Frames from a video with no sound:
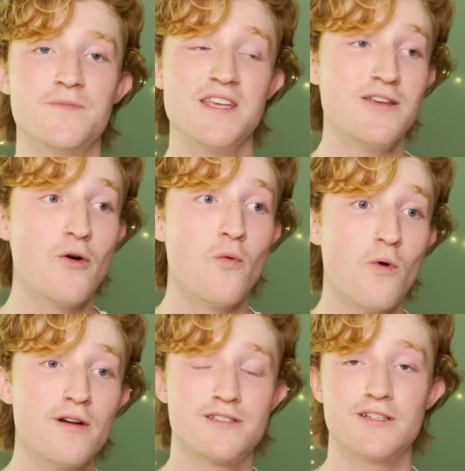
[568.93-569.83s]
that you don't
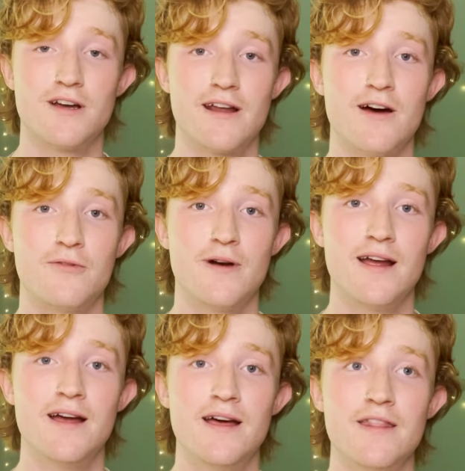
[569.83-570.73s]
want to cut out,
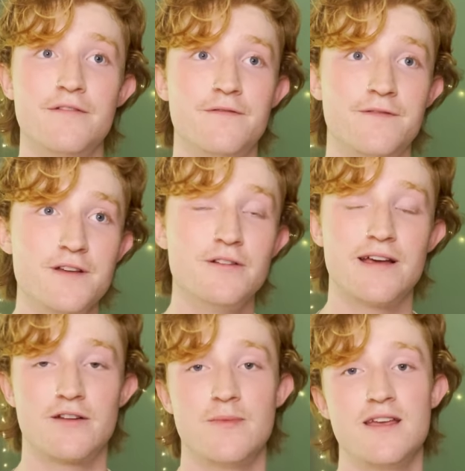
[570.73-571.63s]
right? That feel
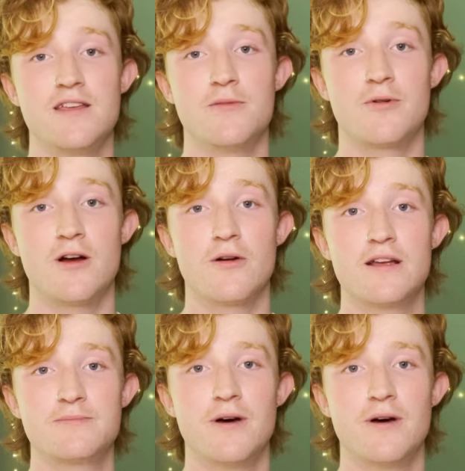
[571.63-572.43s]
like they're making you progress,